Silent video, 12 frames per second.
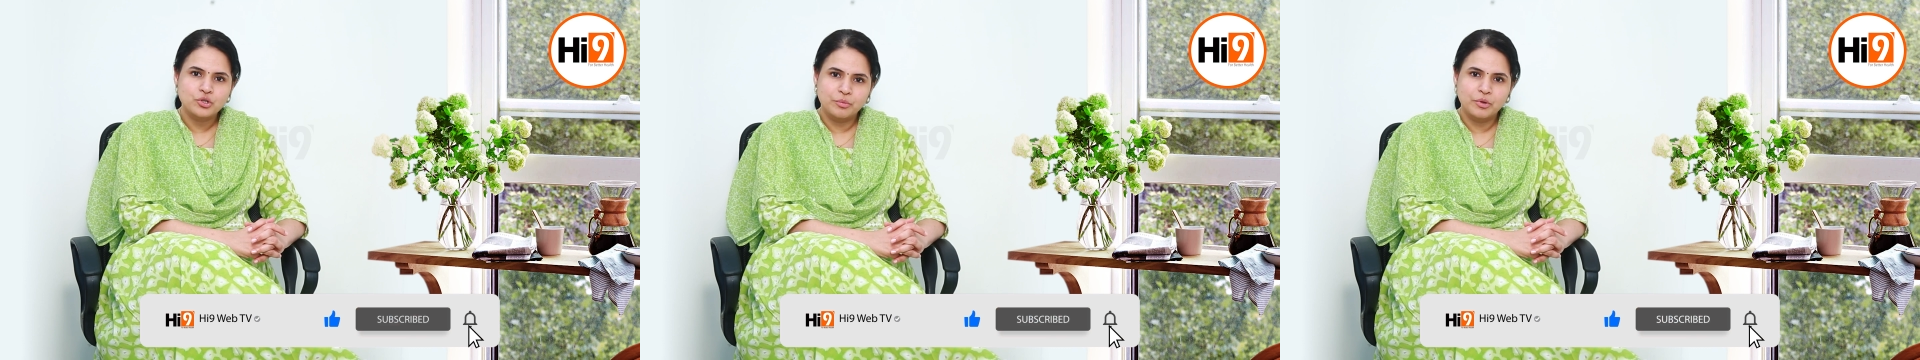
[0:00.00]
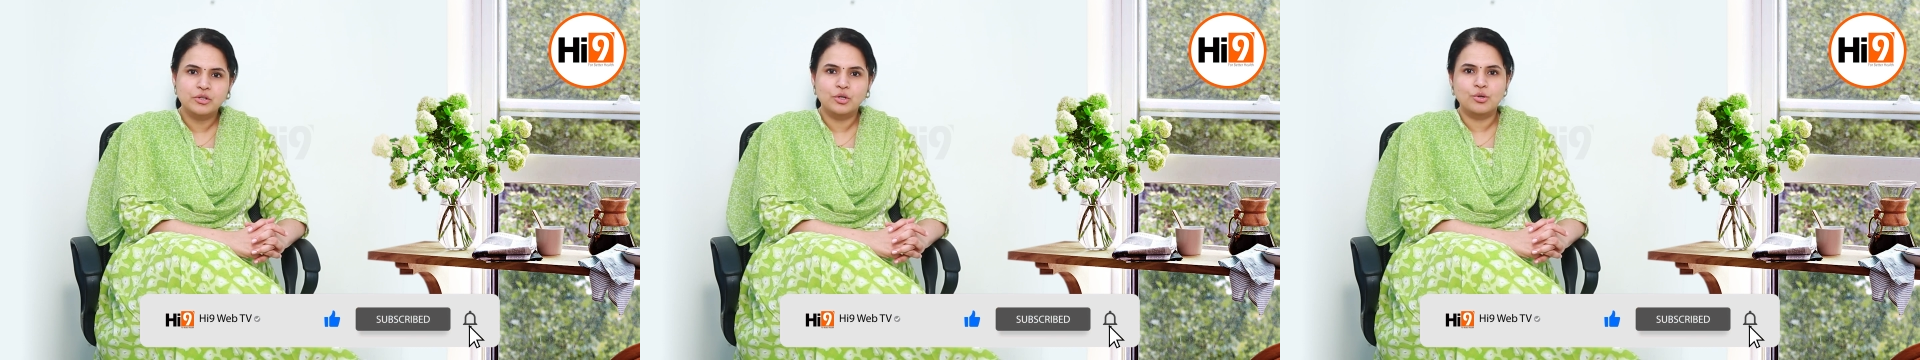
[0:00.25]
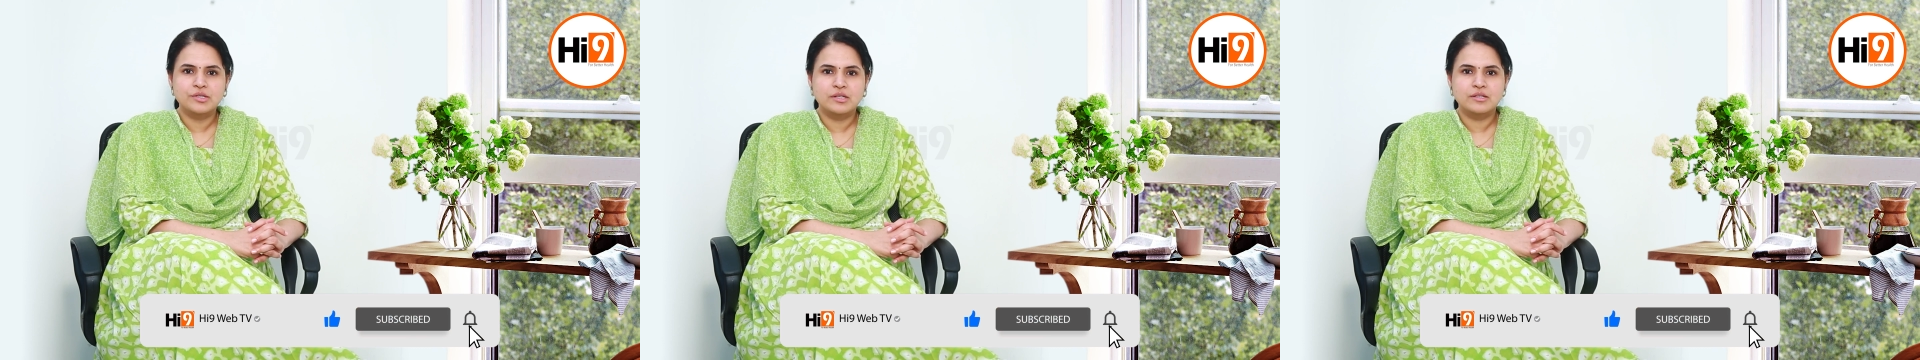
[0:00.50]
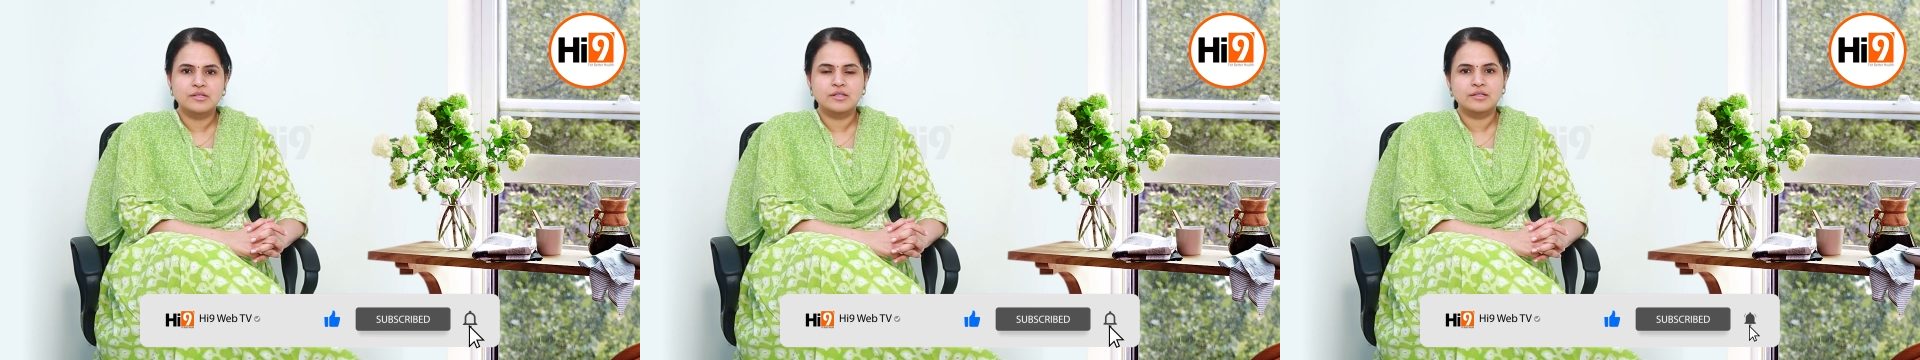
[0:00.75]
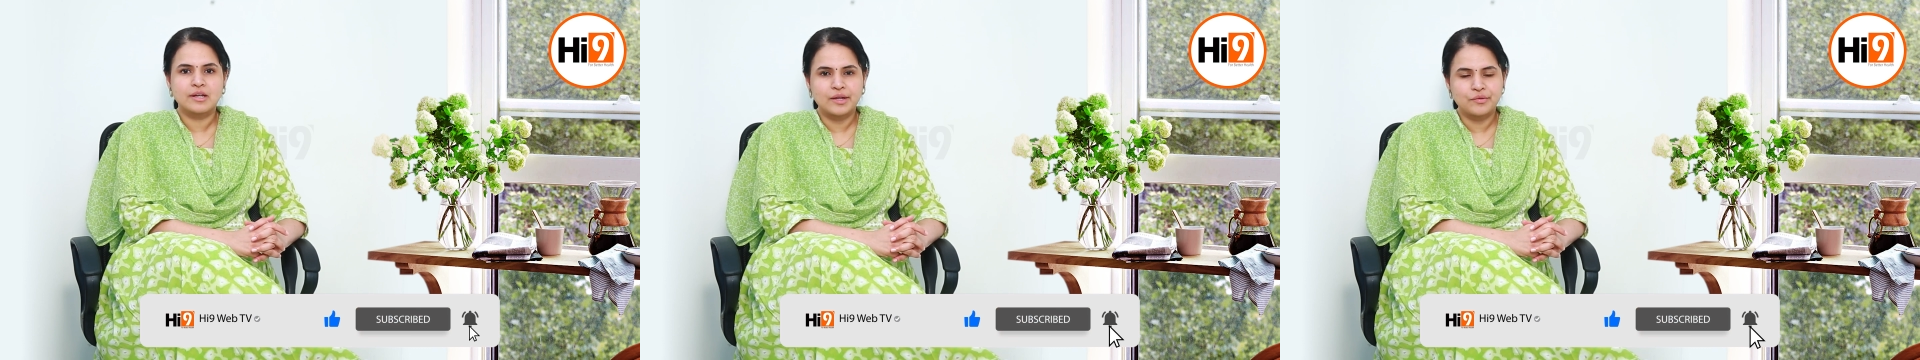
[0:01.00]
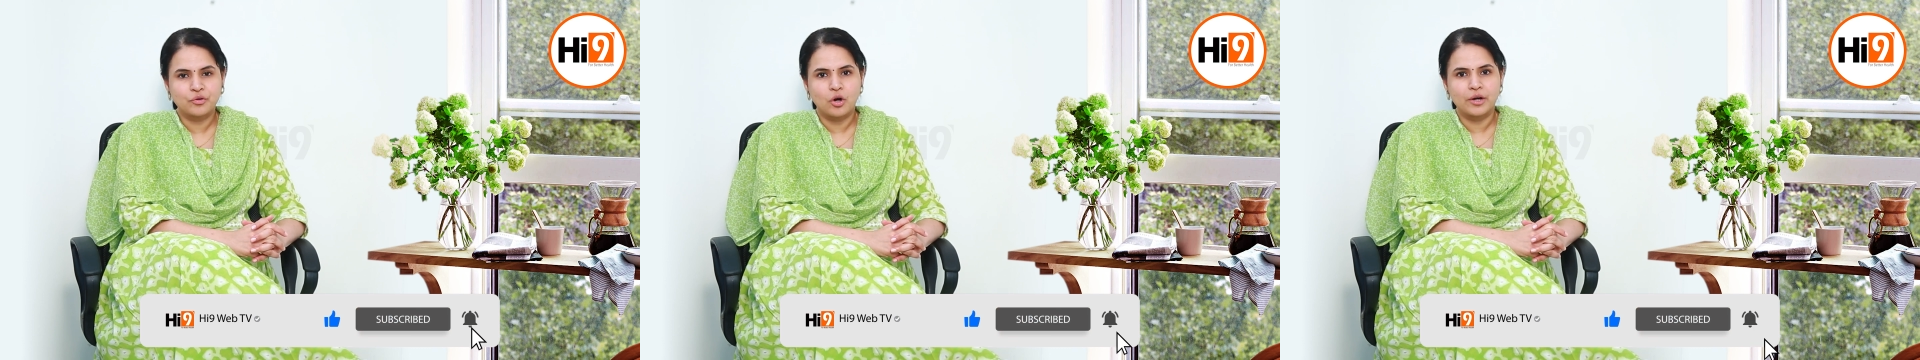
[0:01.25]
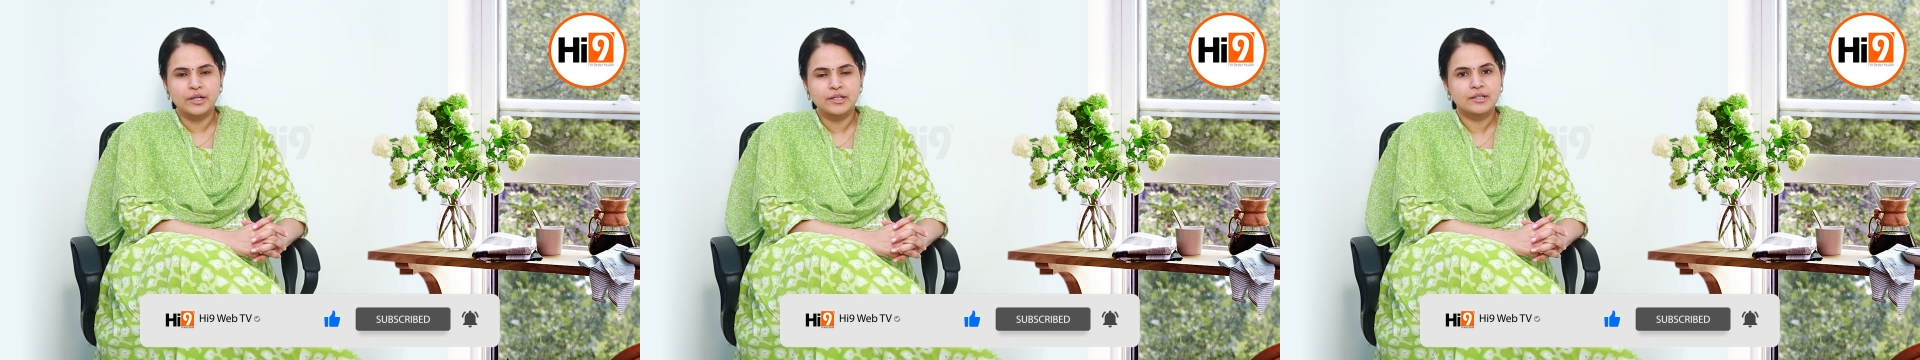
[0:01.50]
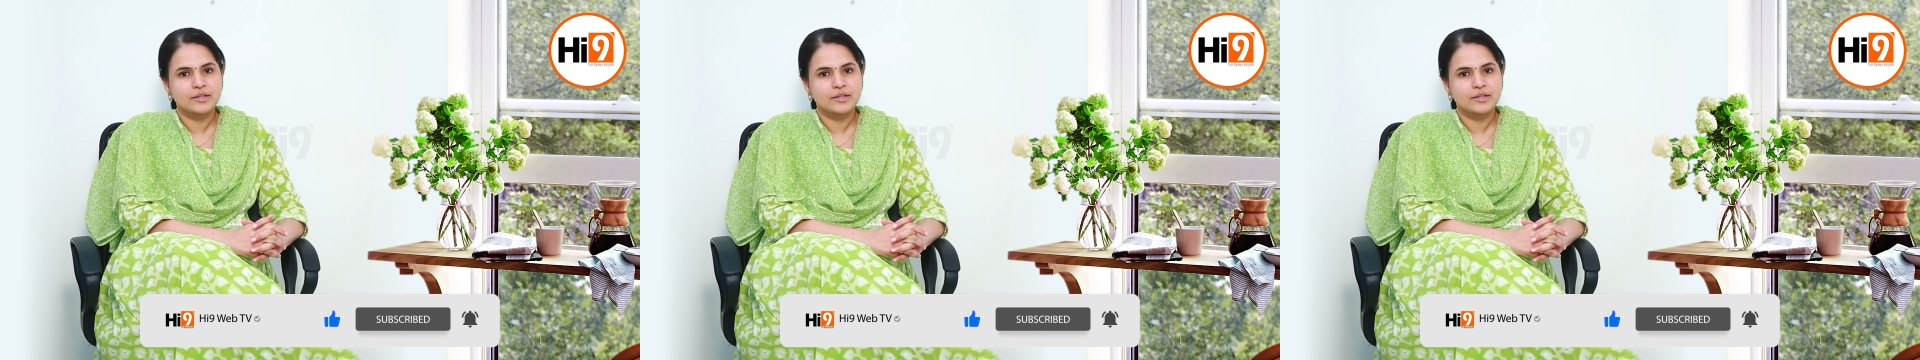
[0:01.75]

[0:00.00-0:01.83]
tuberculosis, typhoid,